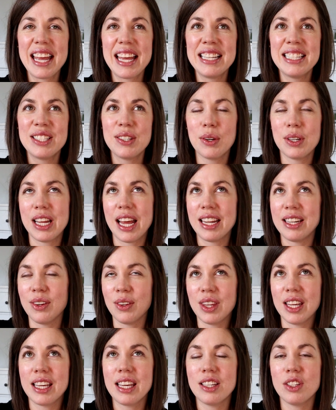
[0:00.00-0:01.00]
And so I
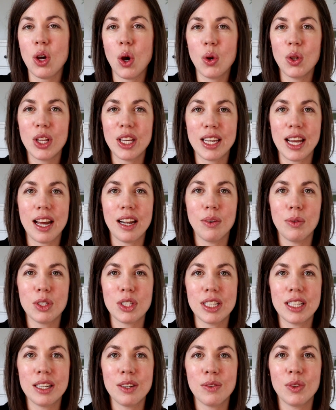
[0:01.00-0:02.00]
don't think he totally got it,
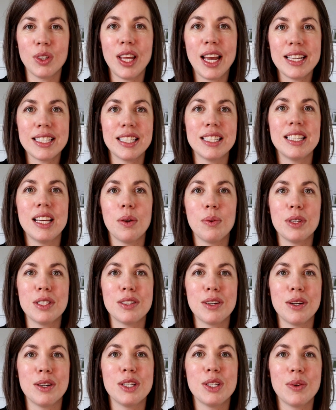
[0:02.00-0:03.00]
which I didn't realize until we
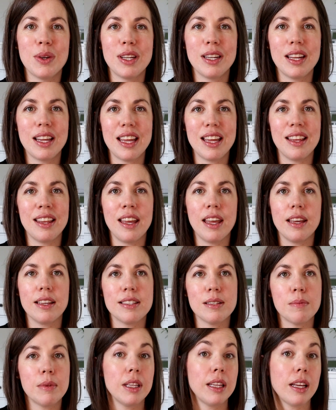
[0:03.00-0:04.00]
started doing
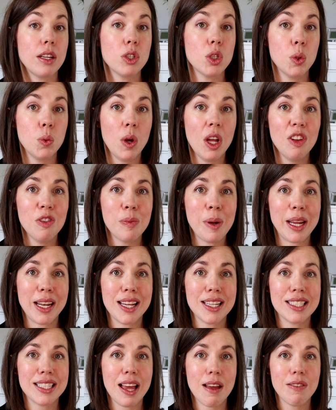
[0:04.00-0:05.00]
like something like 12
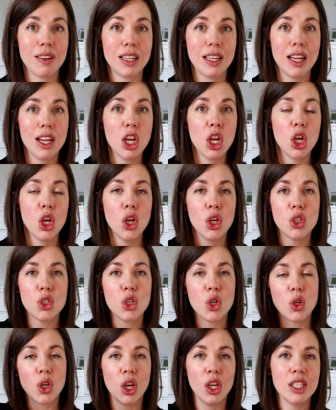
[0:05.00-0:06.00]
minus 7.
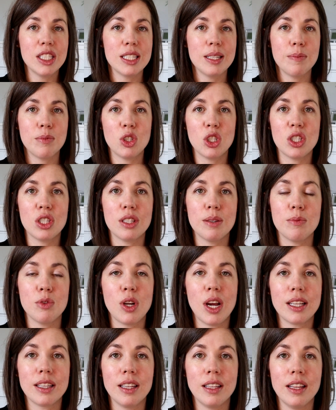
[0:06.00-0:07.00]
So you couldn't just
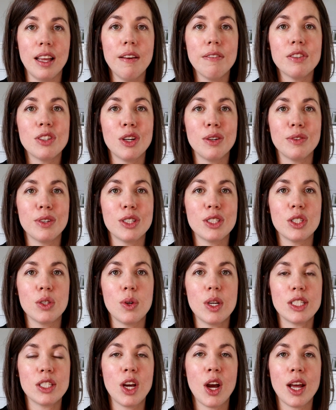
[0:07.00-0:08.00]
subtract the leftovers.
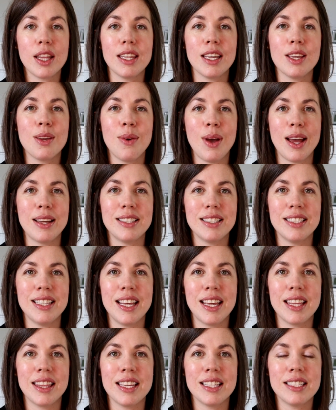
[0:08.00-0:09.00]
So it taught that you had to
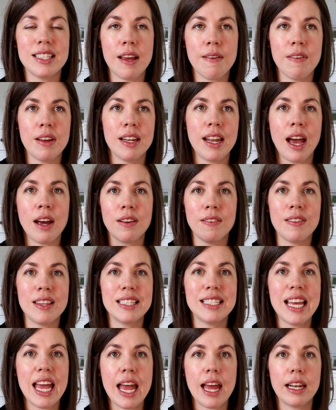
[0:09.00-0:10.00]
take the 7 out of
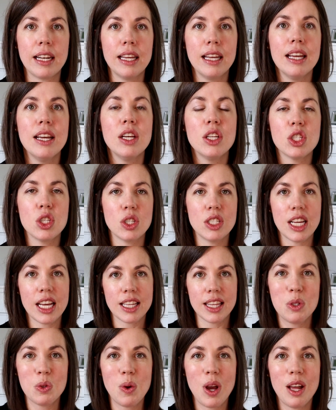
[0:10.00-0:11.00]
the 10. So you
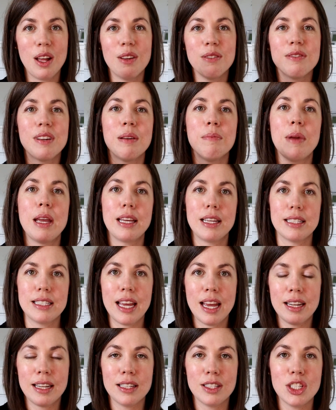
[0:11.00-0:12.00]
take 12 and make it
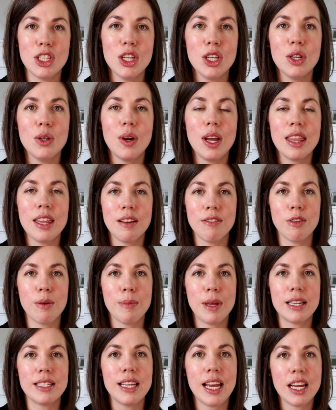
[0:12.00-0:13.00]
10 and 2. And then
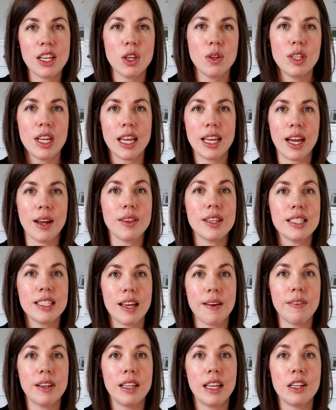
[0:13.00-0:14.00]
from that 10, you take out the
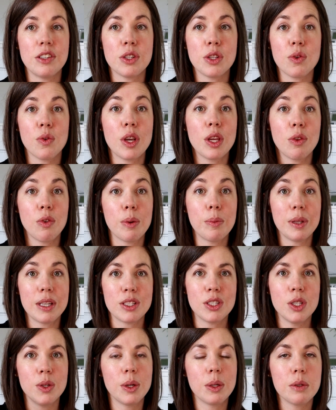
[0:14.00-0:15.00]
7. There's 3. 3
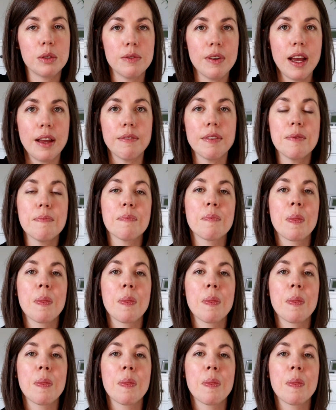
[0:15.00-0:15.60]
plus 2 equals 5.